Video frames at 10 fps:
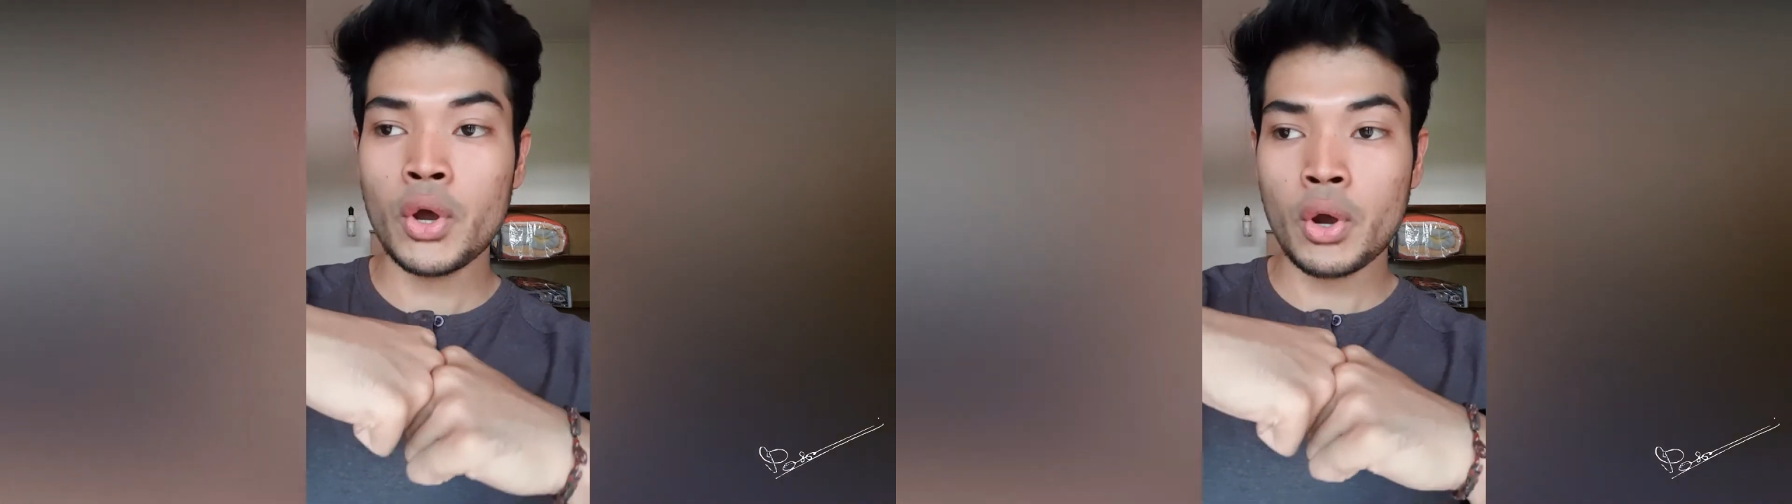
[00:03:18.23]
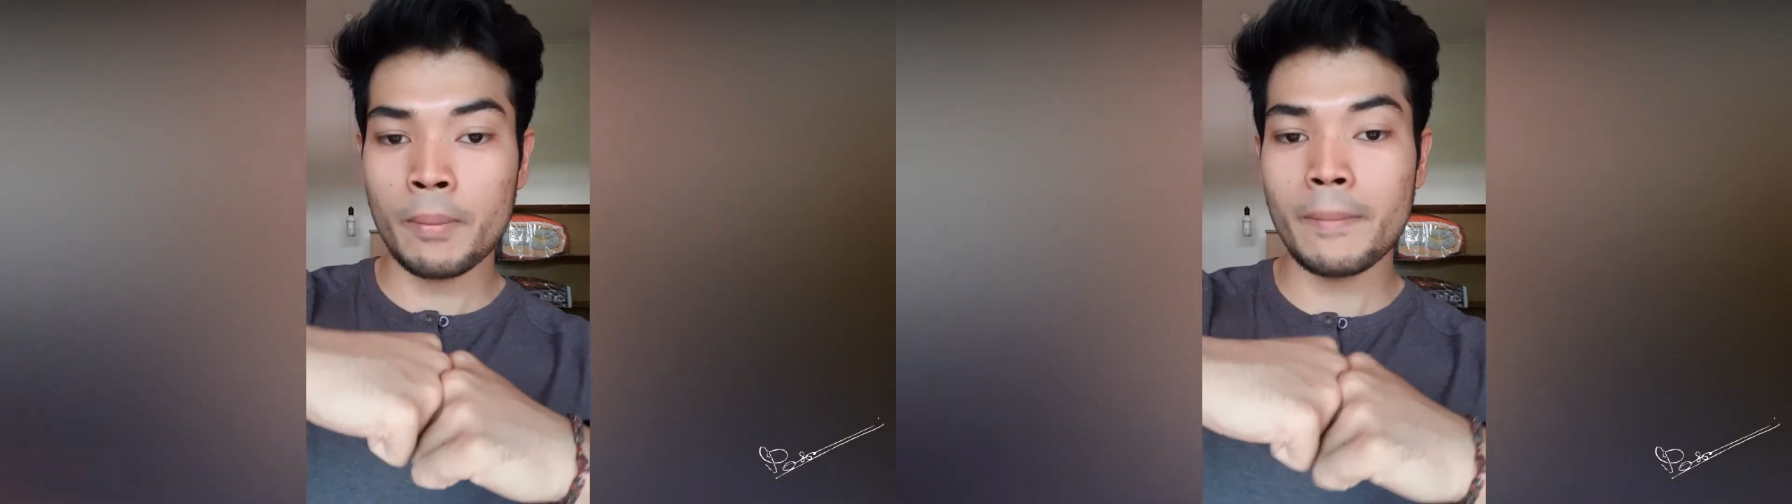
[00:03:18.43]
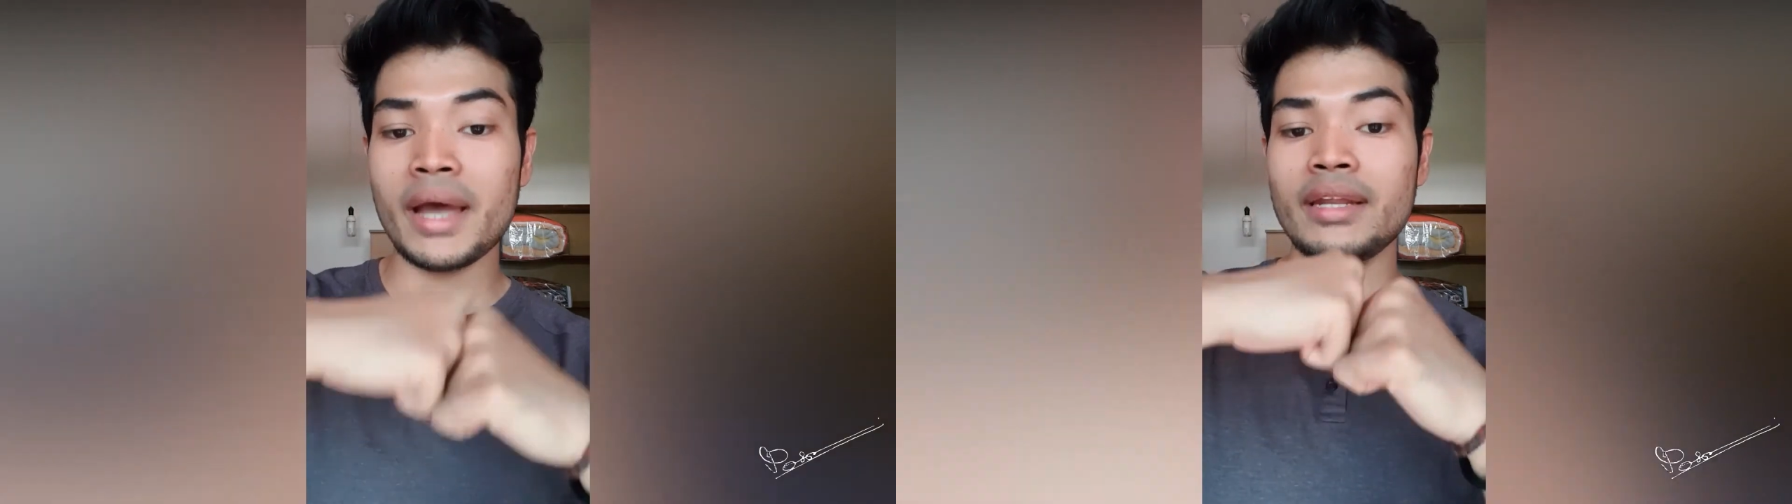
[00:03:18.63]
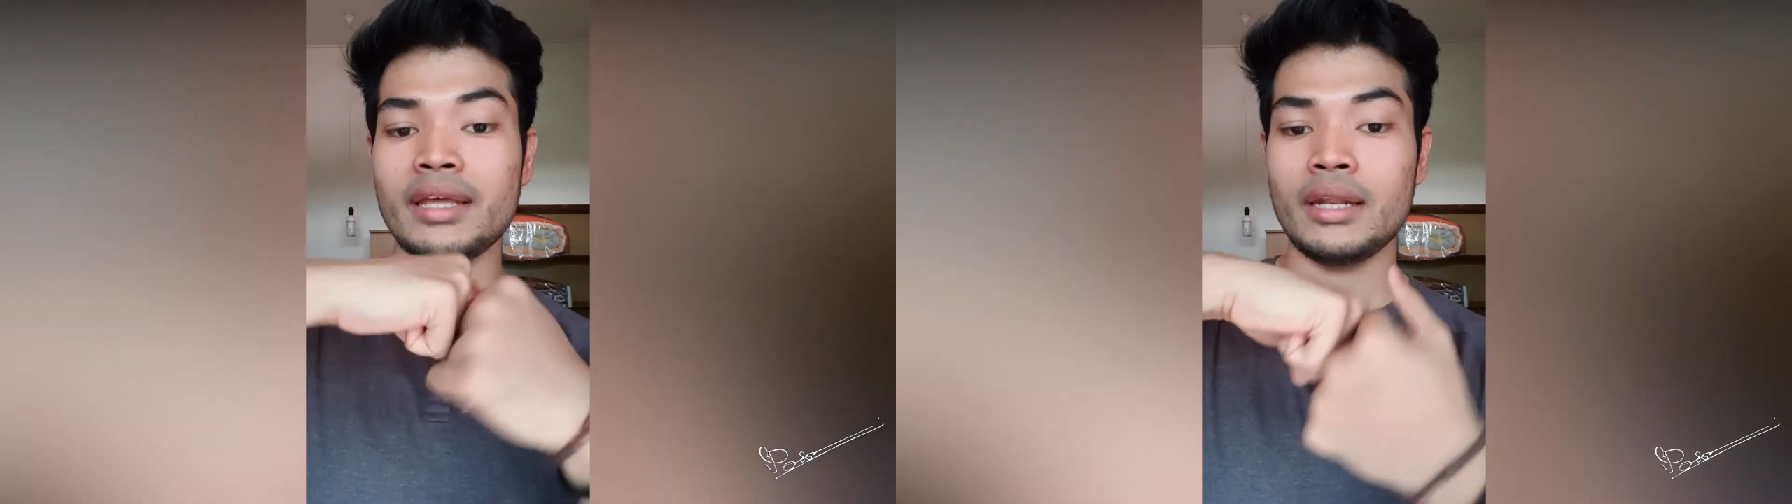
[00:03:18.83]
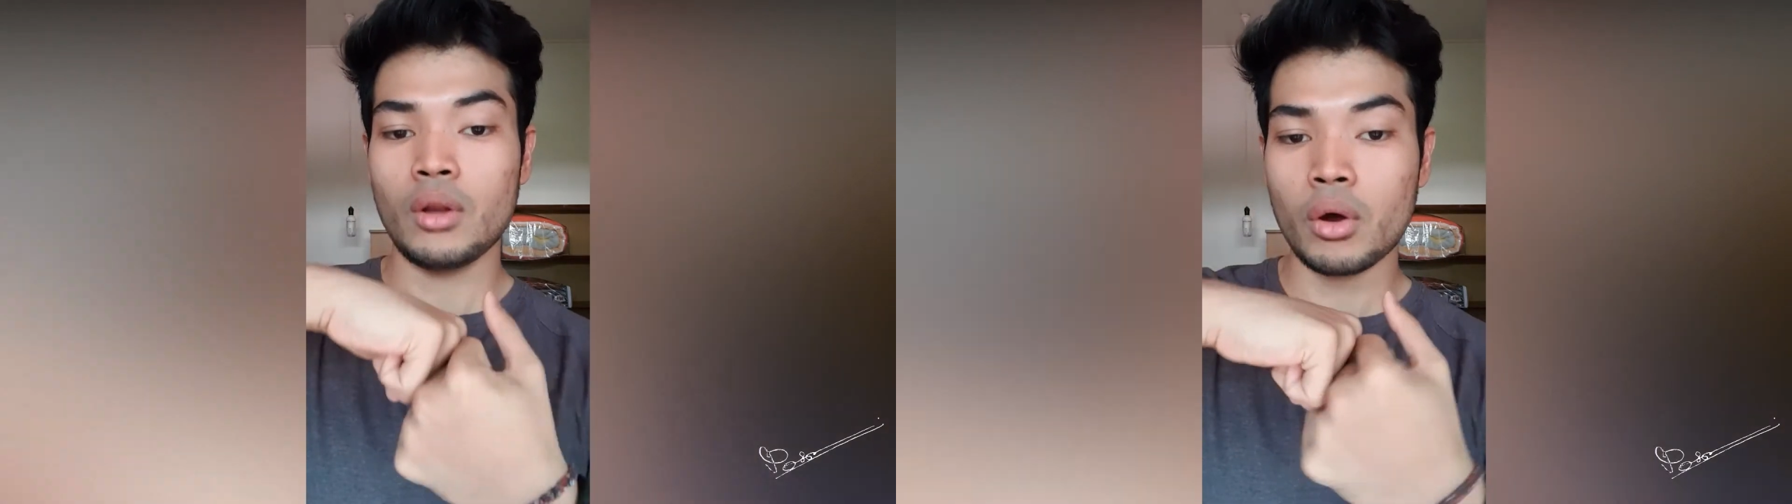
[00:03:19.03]
combine
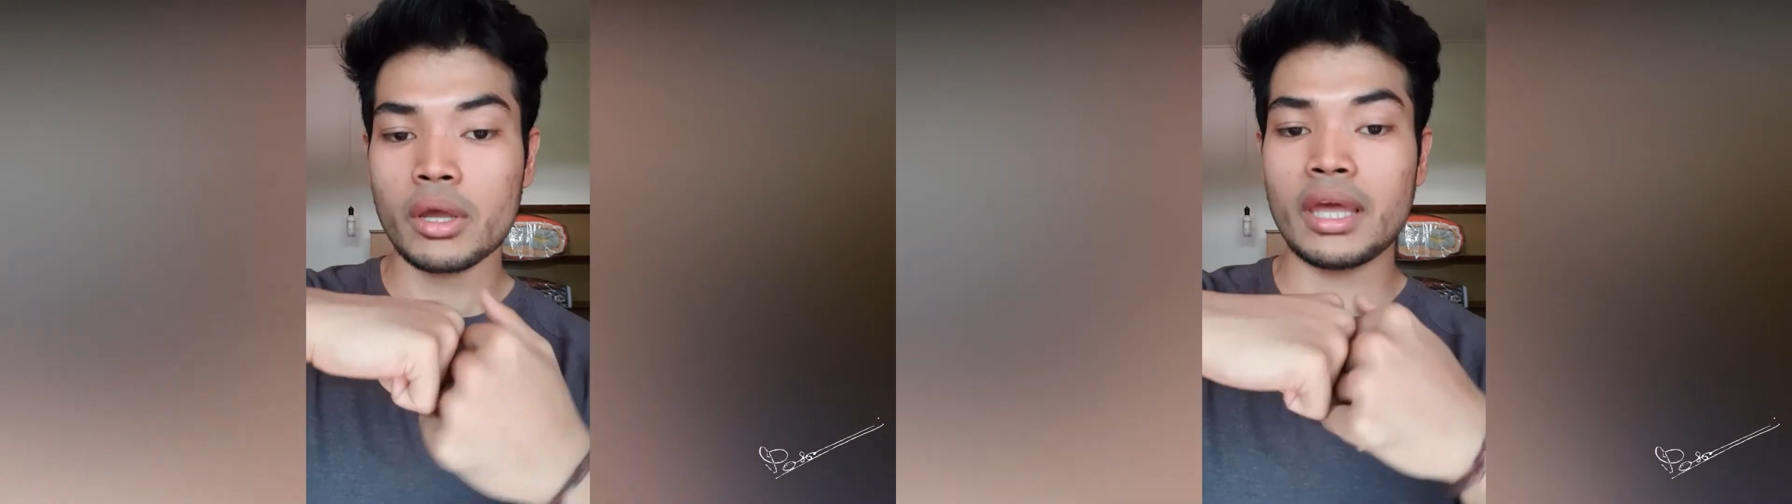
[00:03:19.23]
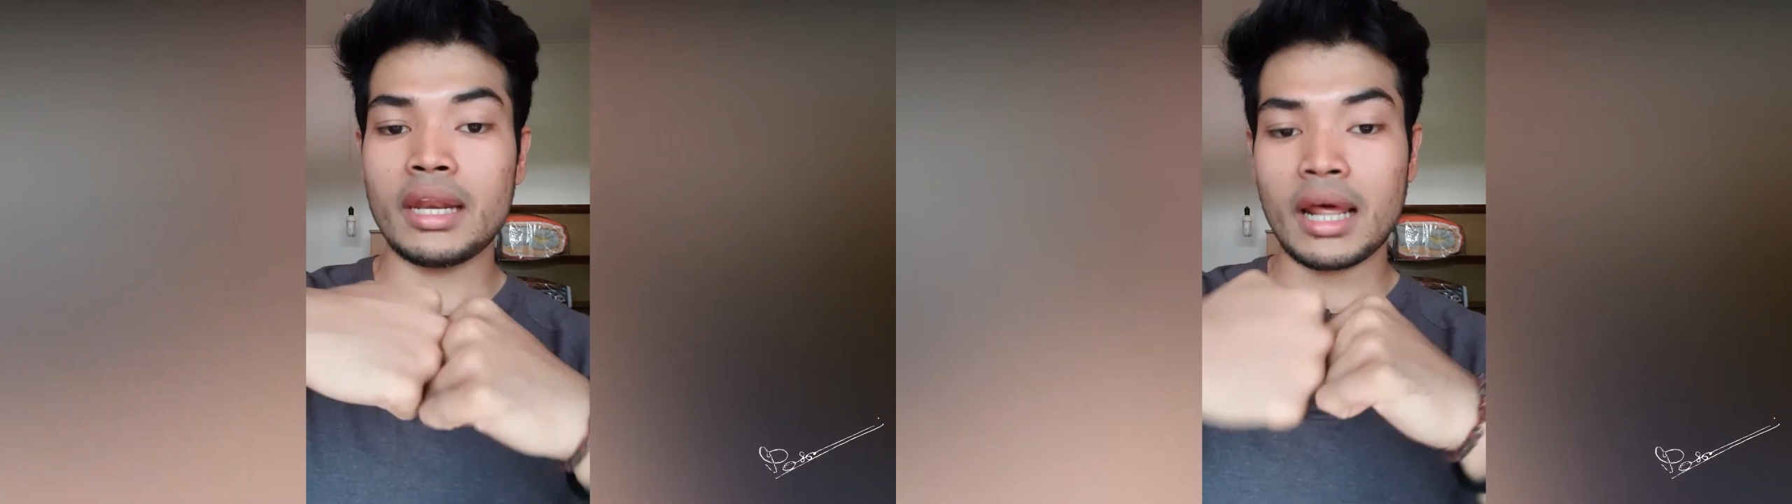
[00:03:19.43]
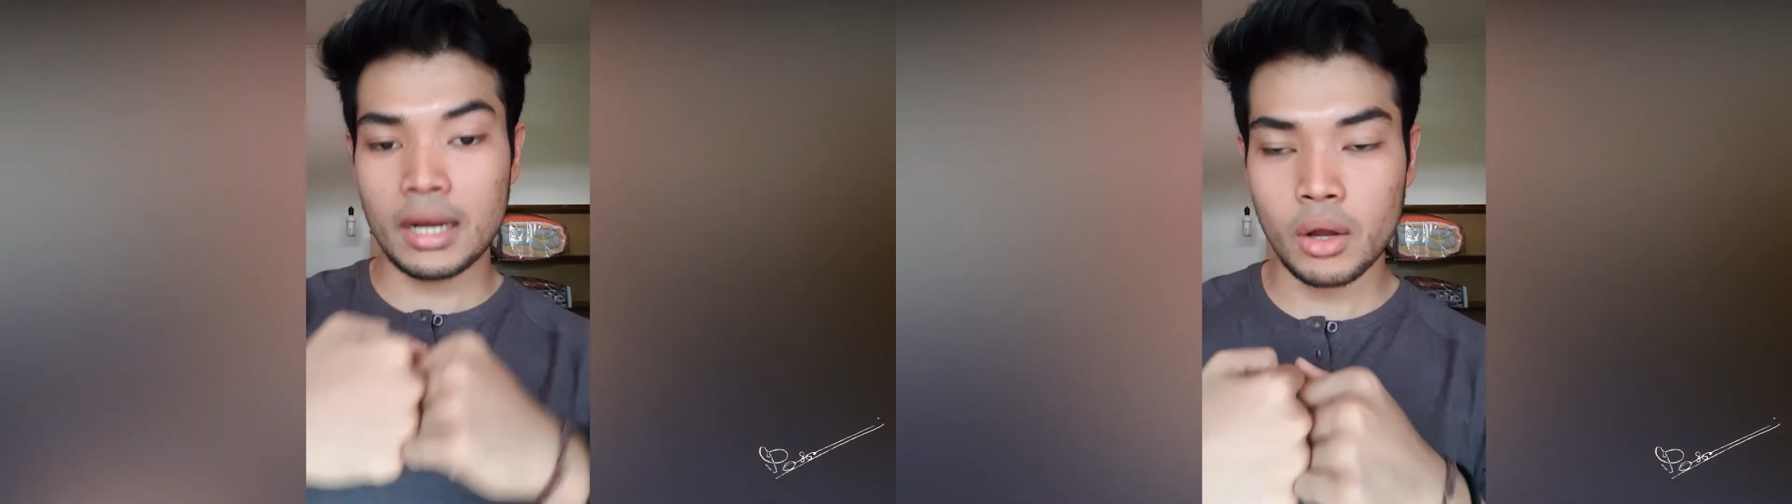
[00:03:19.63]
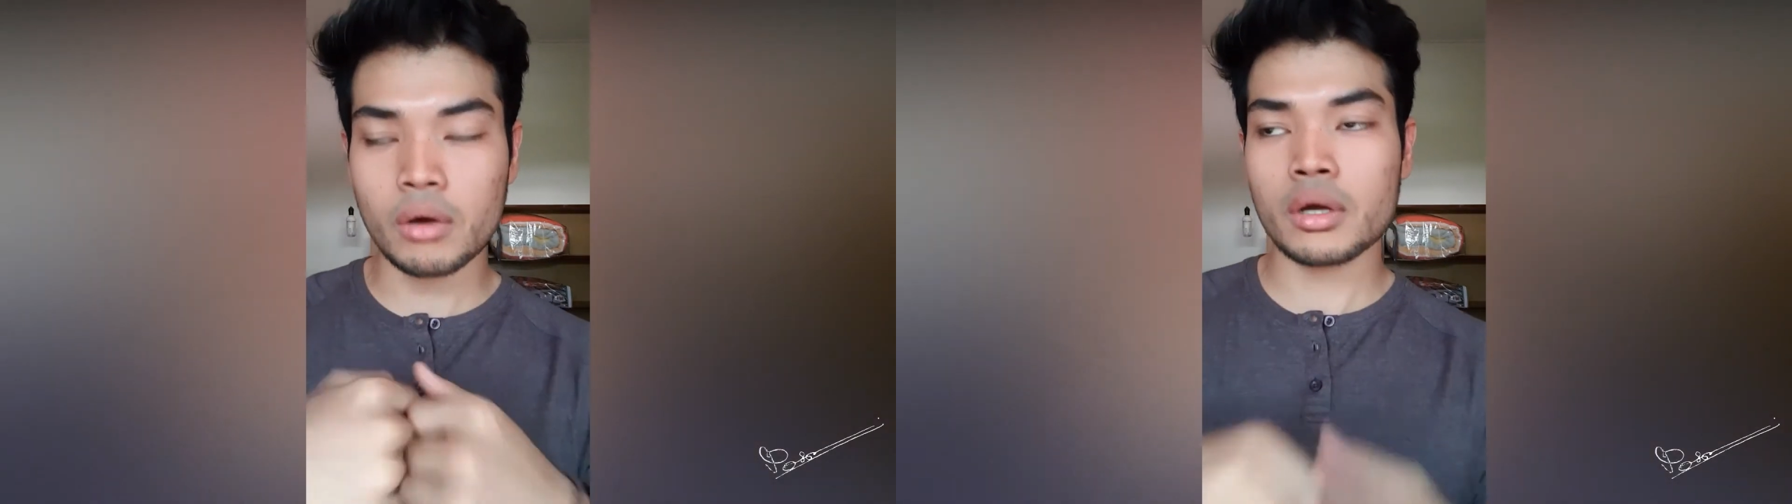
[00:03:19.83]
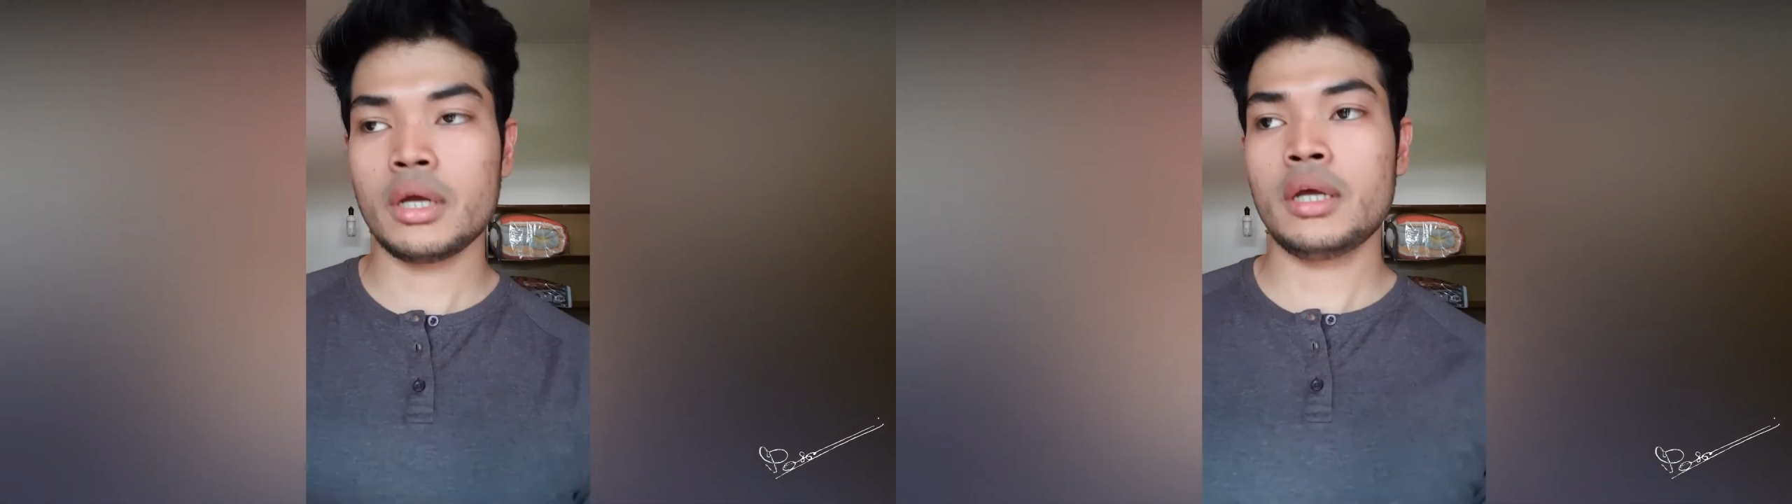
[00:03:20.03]
and lock and unlock.